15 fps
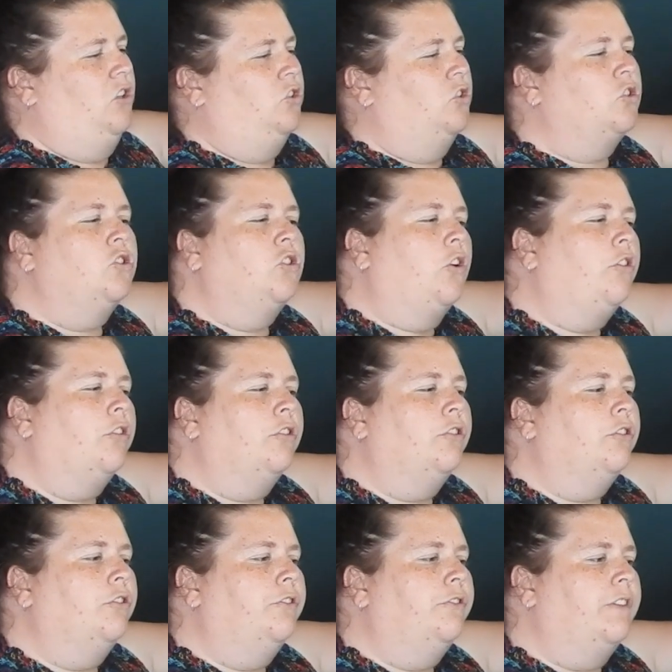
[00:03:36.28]

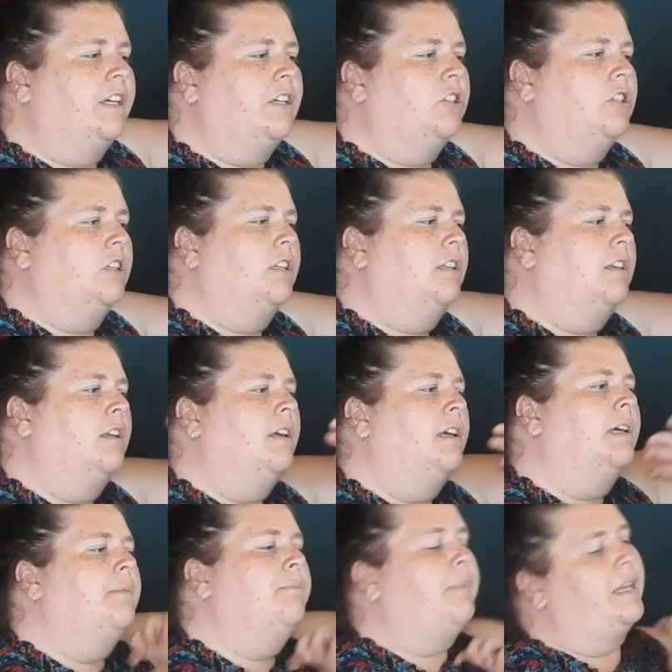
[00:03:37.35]
historical fiction
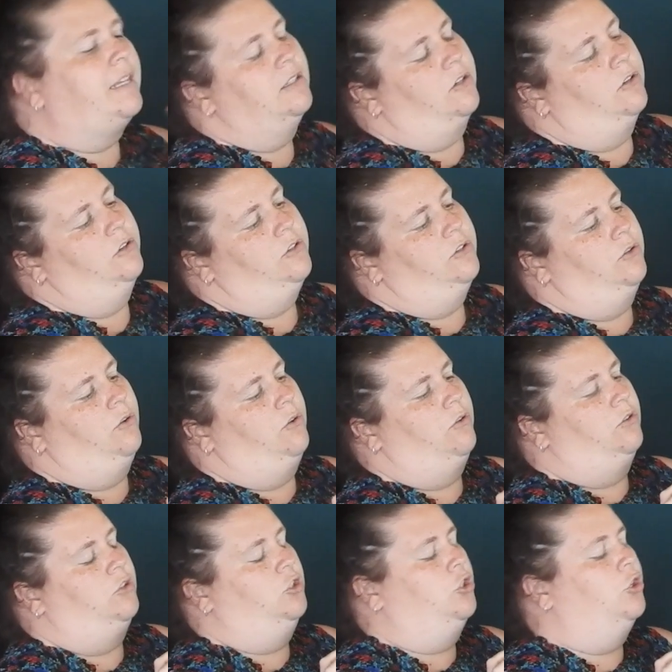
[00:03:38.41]
based on a
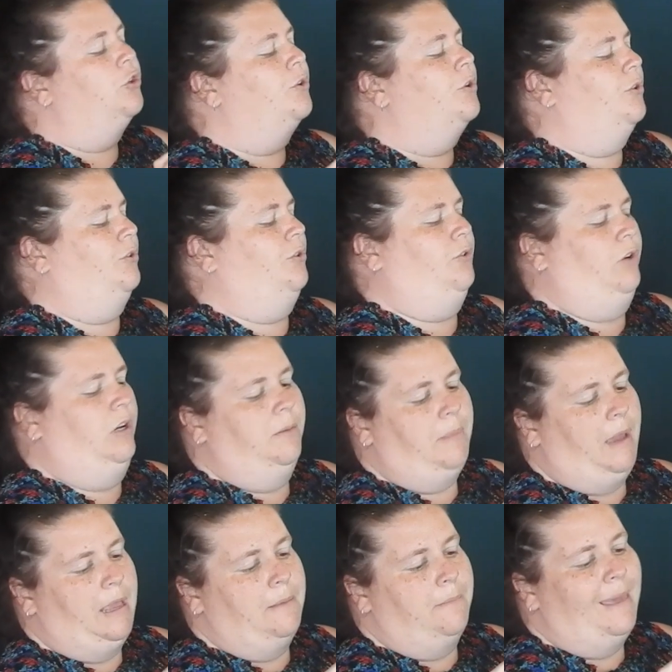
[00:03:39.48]
true story
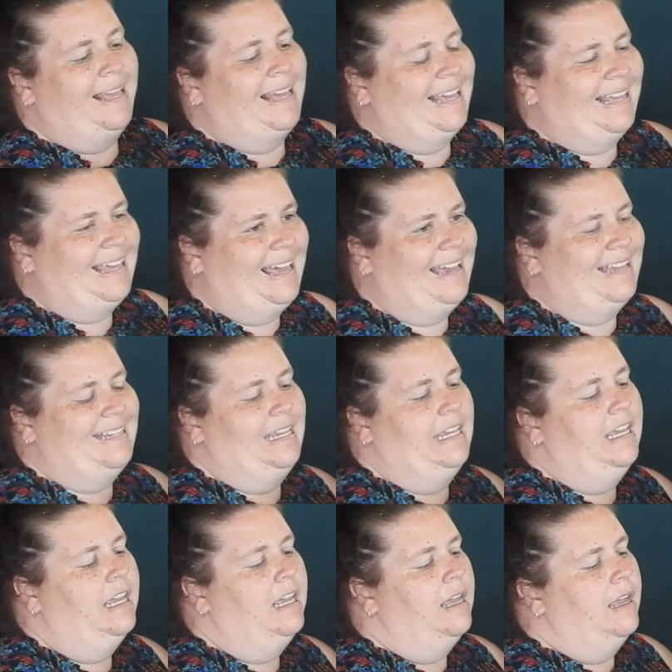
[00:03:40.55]
by Meg
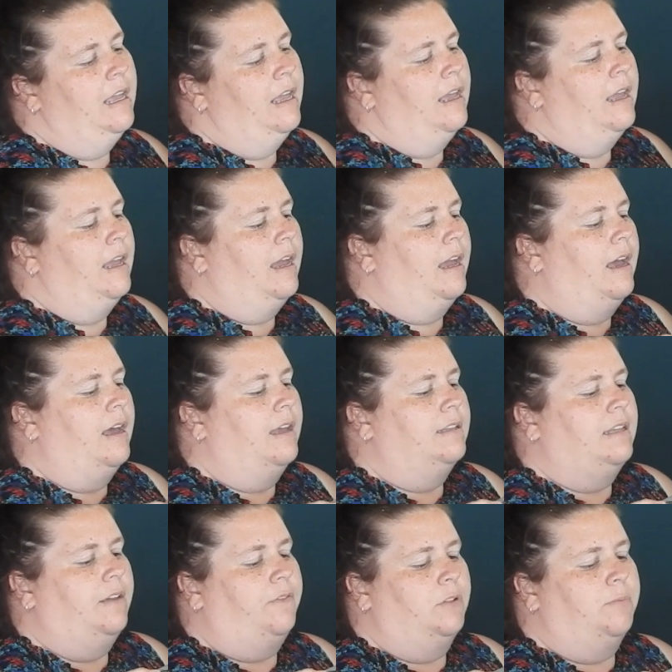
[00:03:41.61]
Caddy,
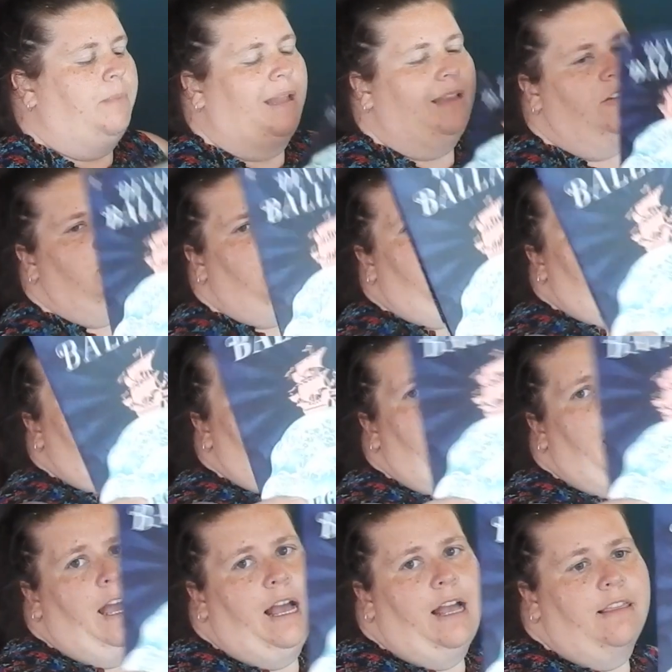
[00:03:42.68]
Devil's Balustrade.
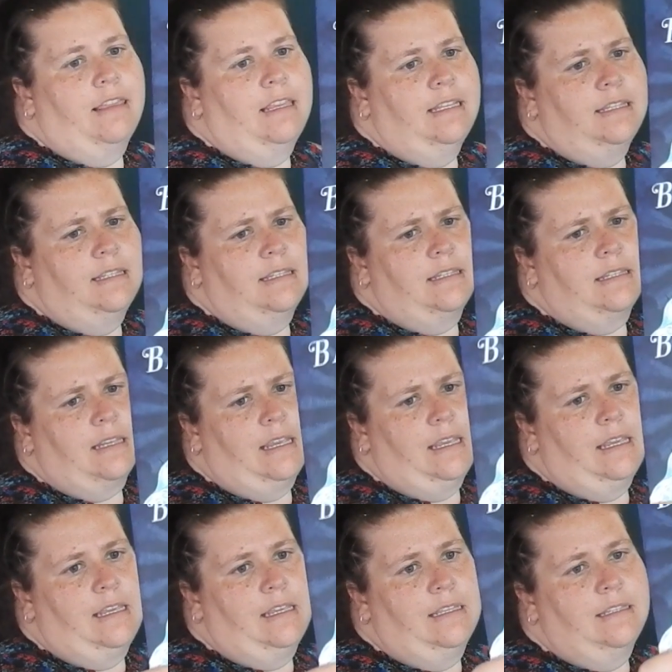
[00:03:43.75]
This
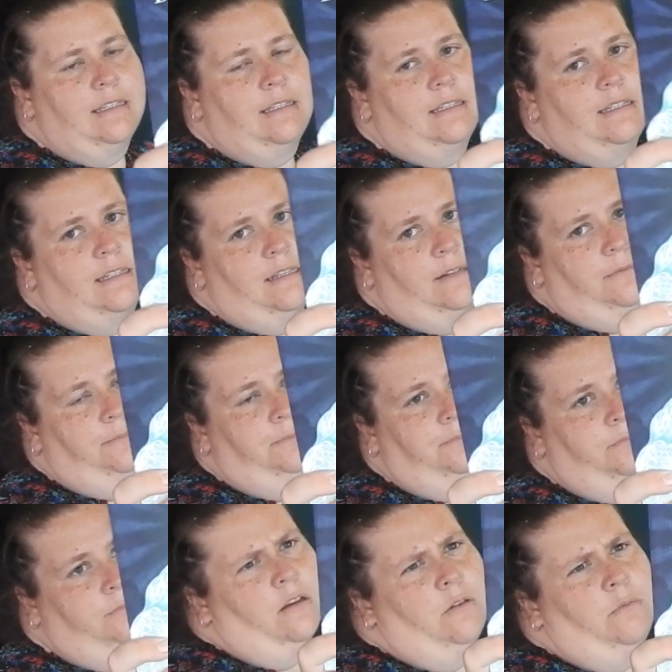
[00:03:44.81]
is
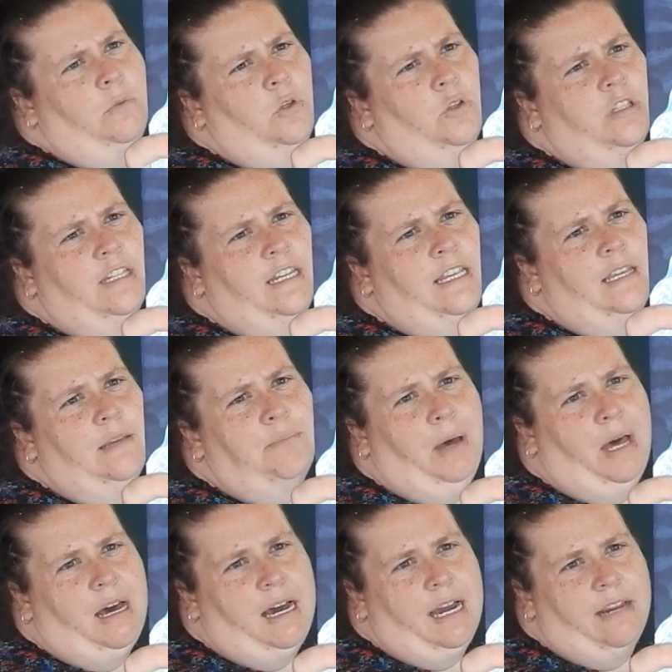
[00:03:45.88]
Mutiny,
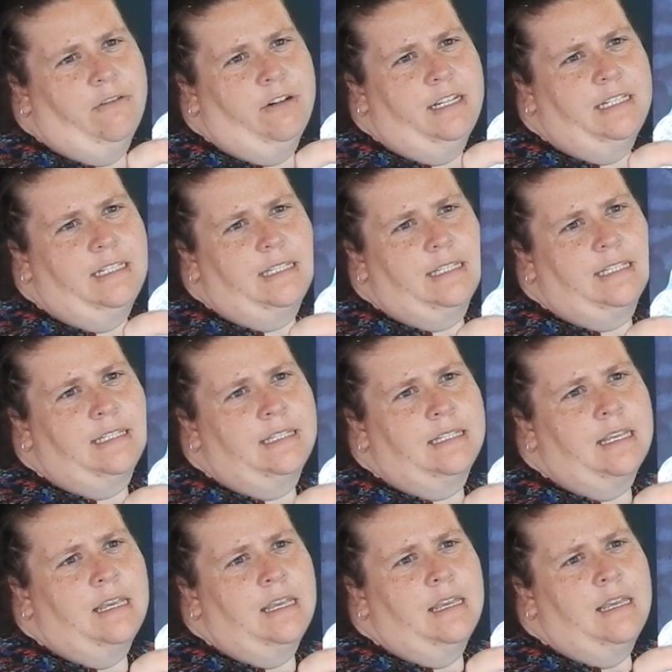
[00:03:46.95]
Pirates,